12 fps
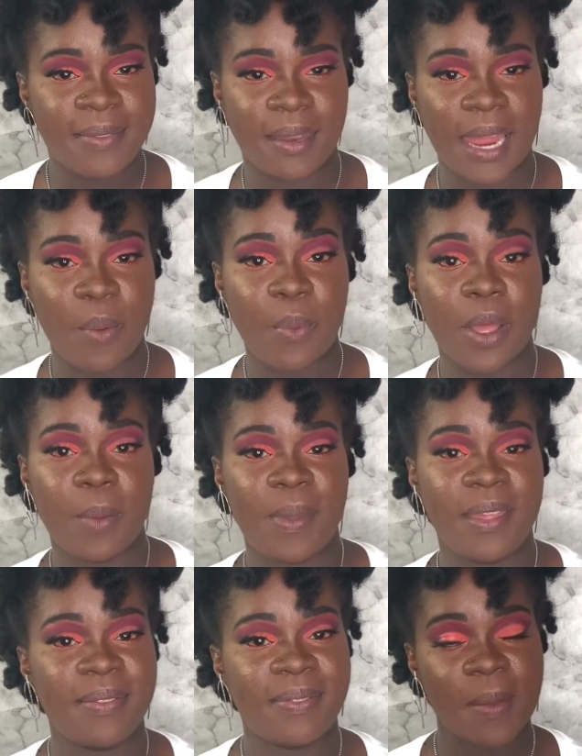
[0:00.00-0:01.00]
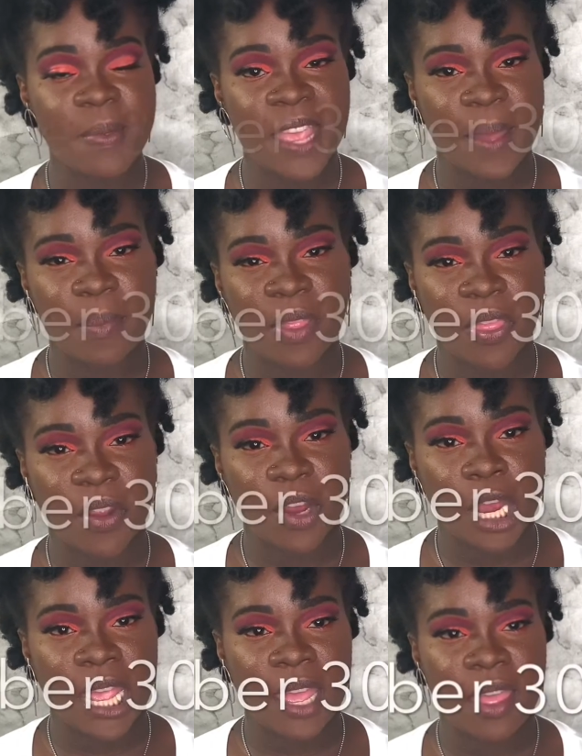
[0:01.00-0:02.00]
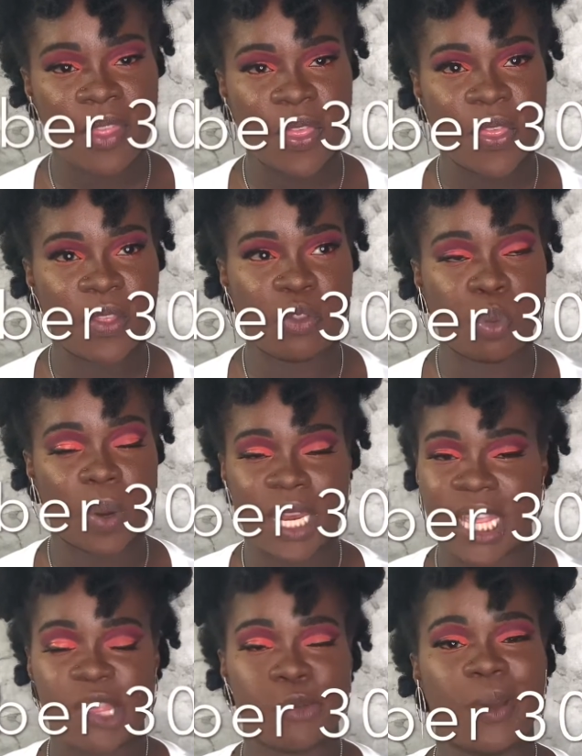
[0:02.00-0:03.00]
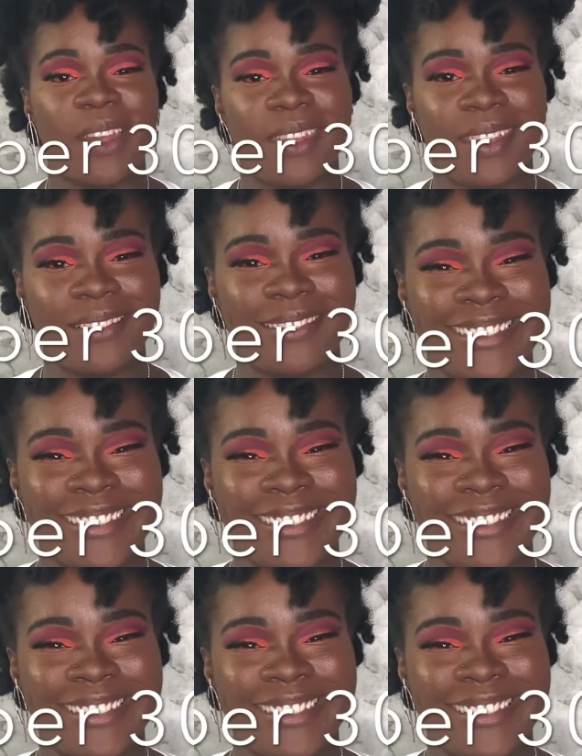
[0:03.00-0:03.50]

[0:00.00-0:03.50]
so that will be September 30th, 2020.